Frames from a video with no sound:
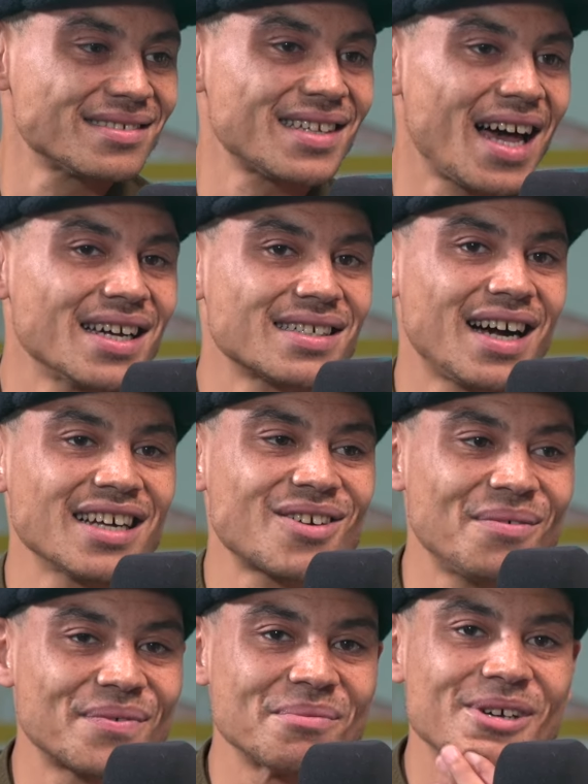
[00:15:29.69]
Like, I'd
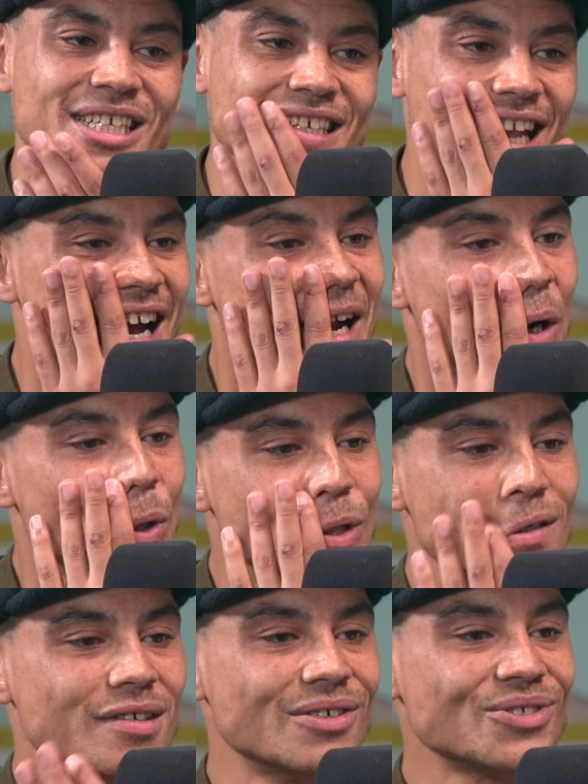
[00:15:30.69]
gone from earning like
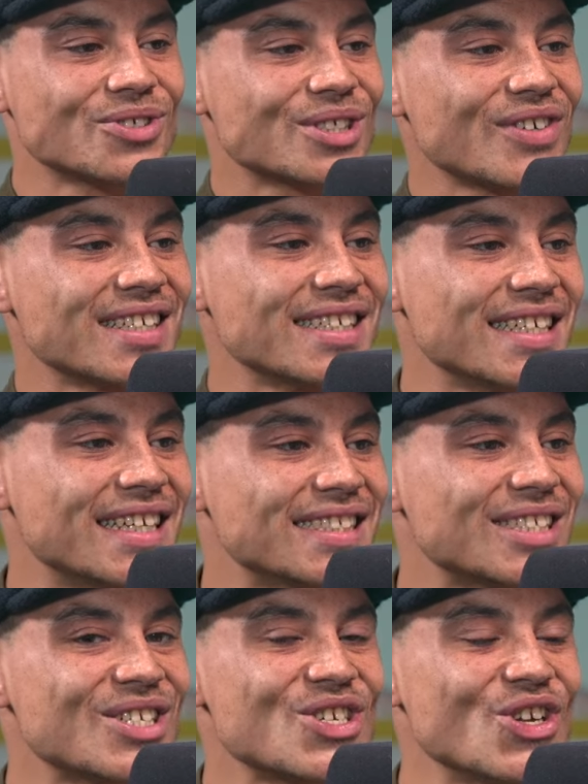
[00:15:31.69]
100 grand a year
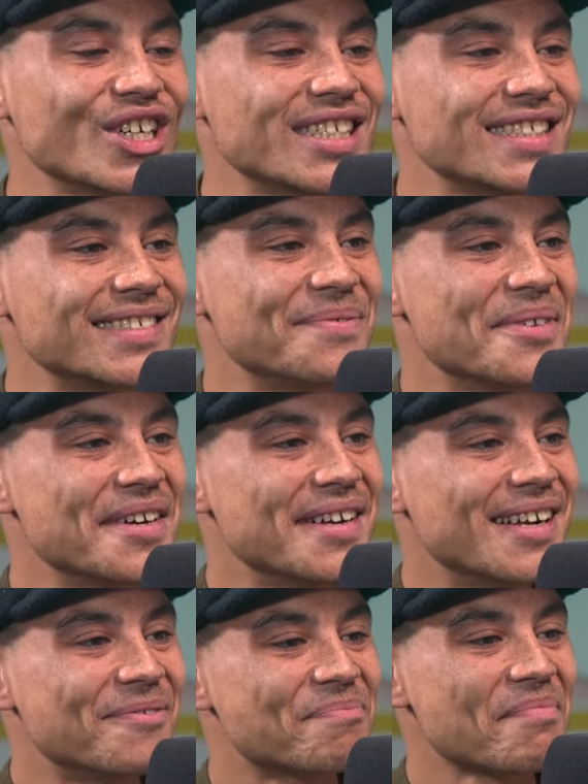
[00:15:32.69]
to nothing.
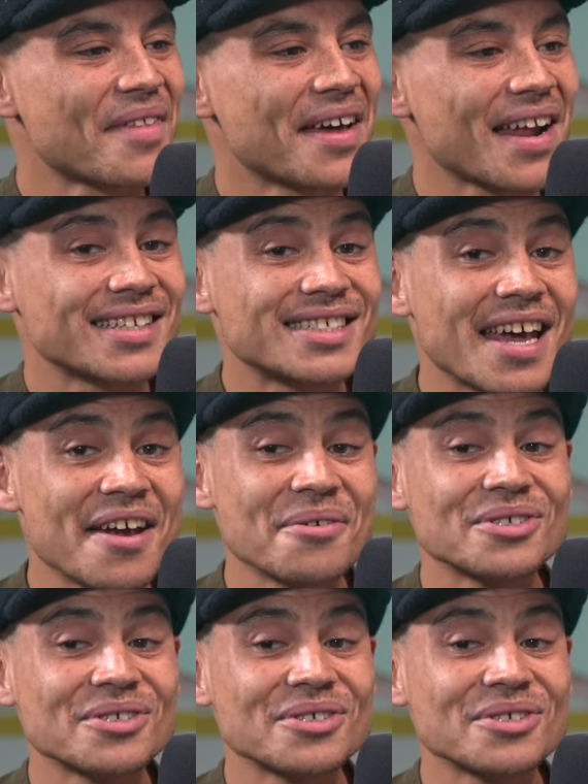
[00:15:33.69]
And like I say, it was...